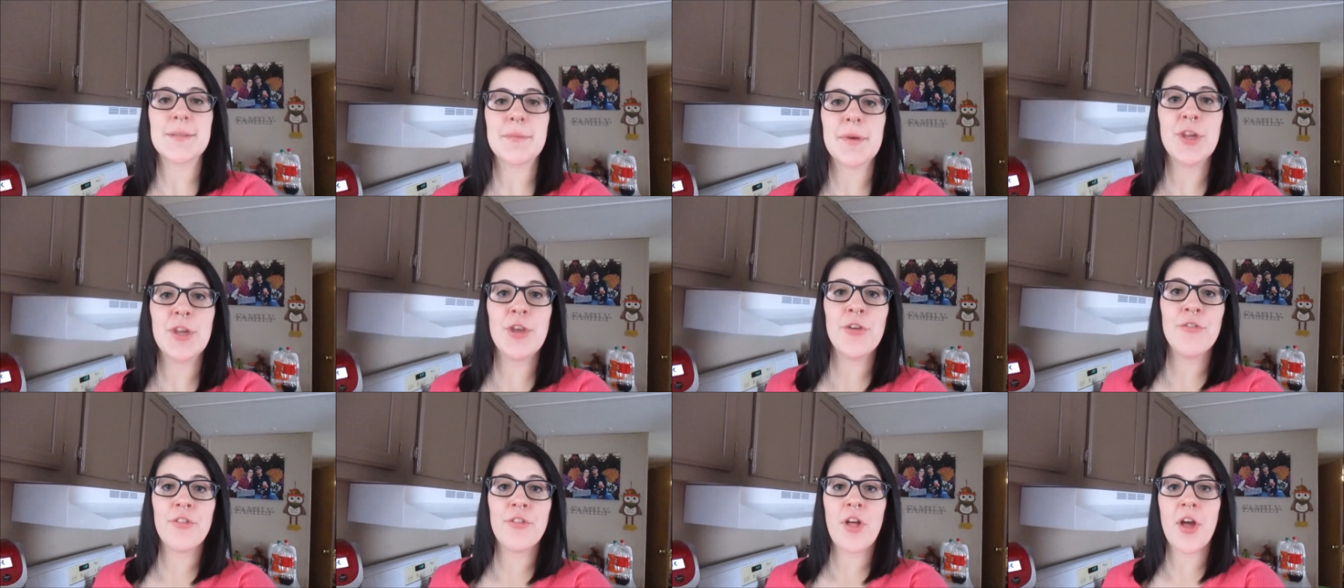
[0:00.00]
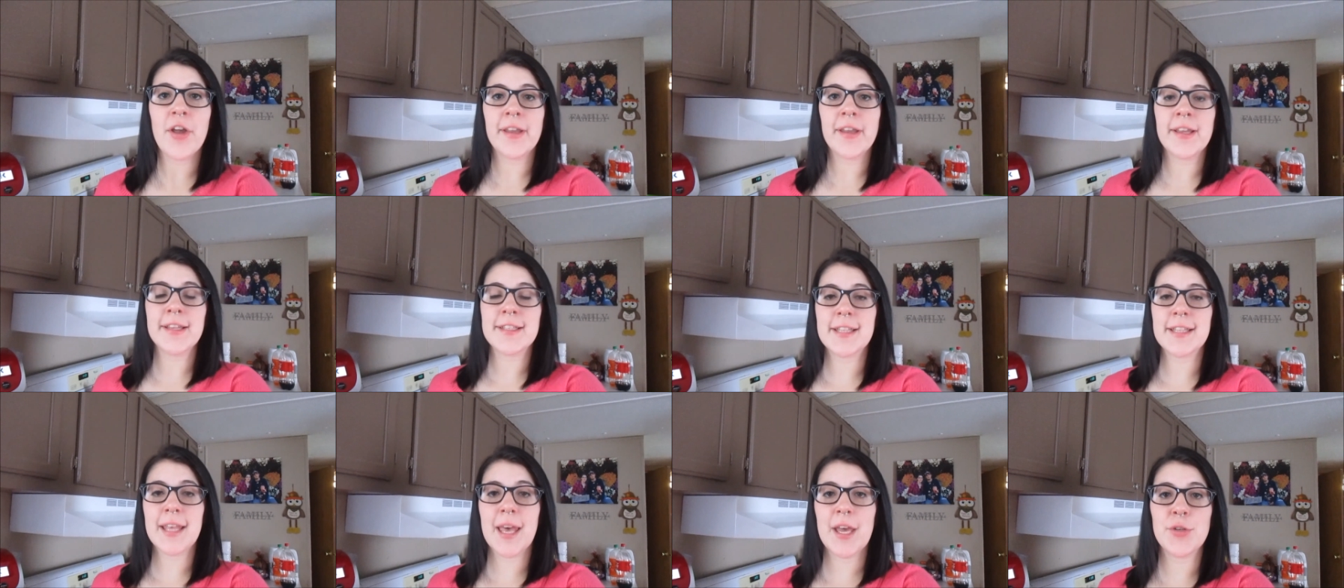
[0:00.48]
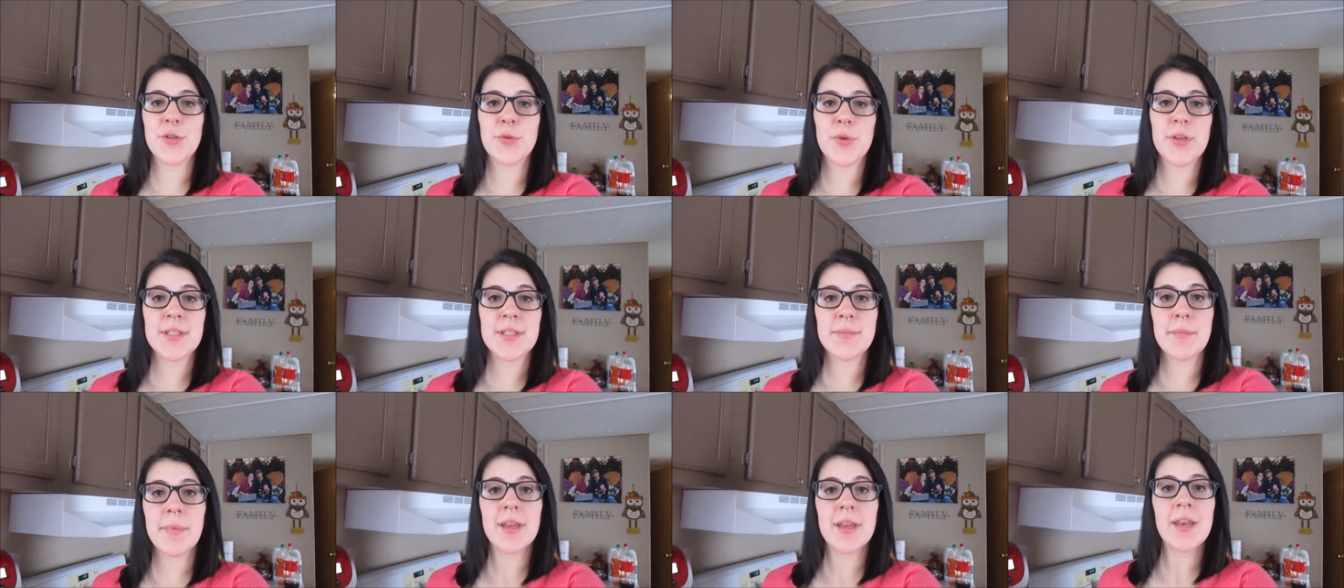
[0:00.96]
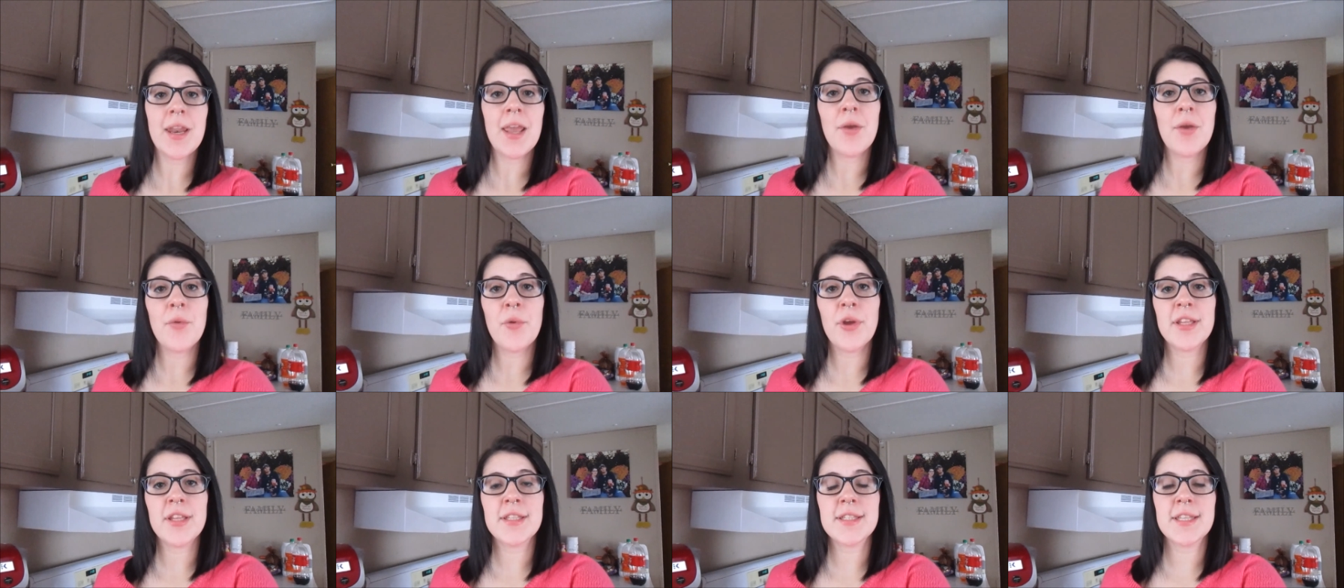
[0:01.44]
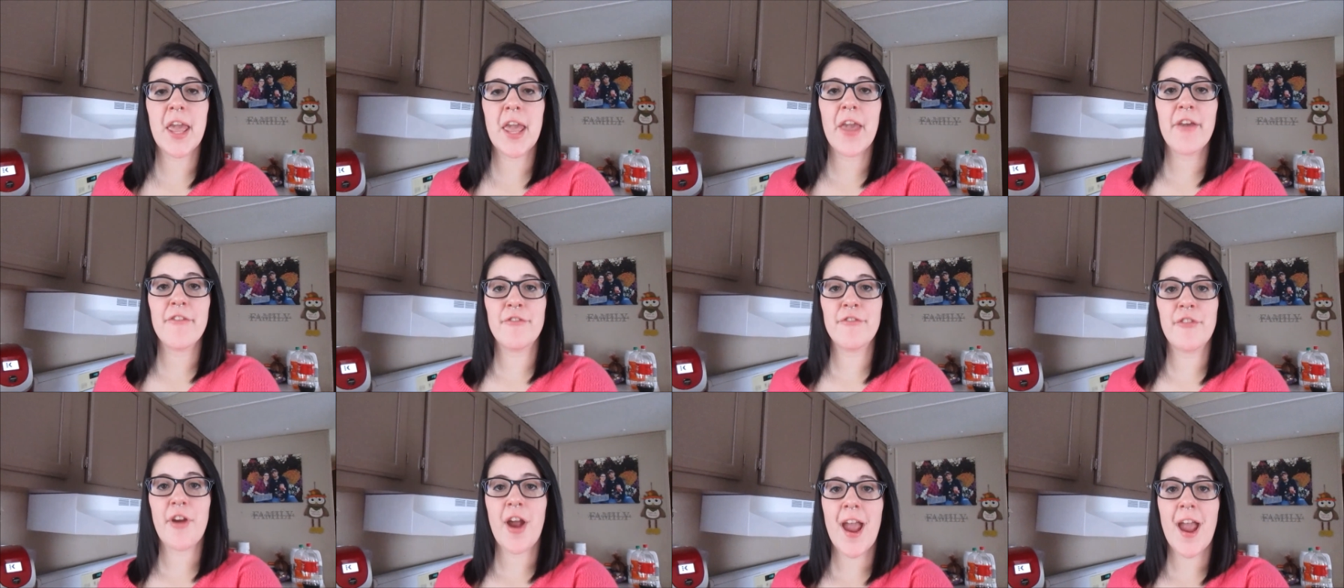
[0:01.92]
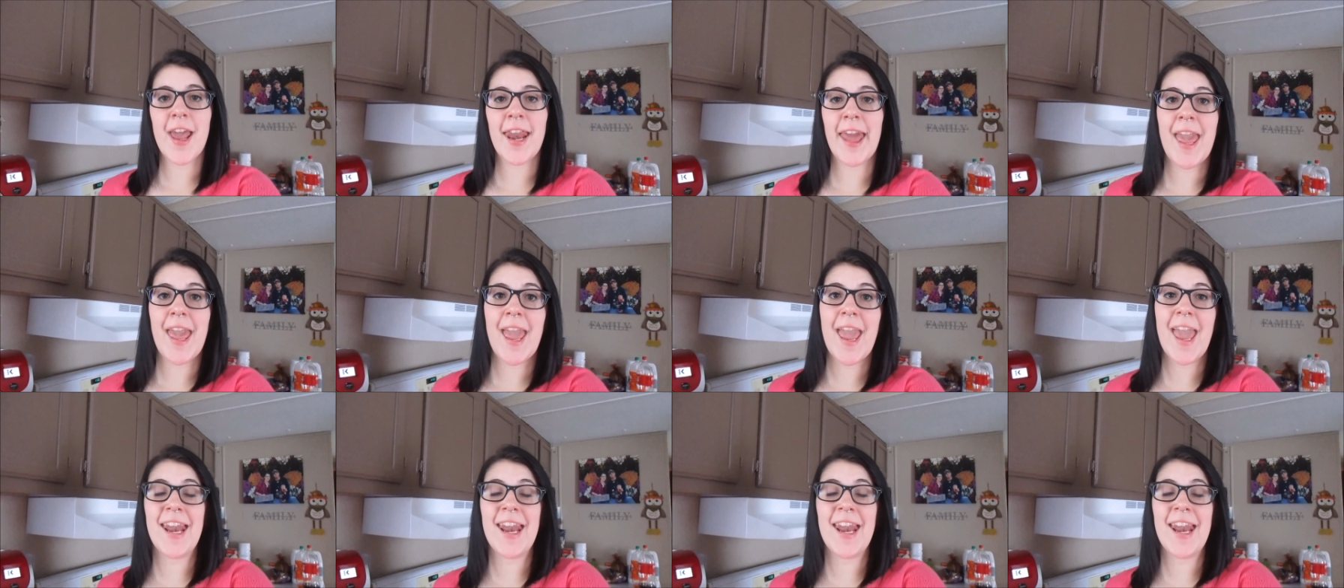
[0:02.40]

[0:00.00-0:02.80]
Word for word: my new vlogging schedule is Monday, Wednesday, and Friday,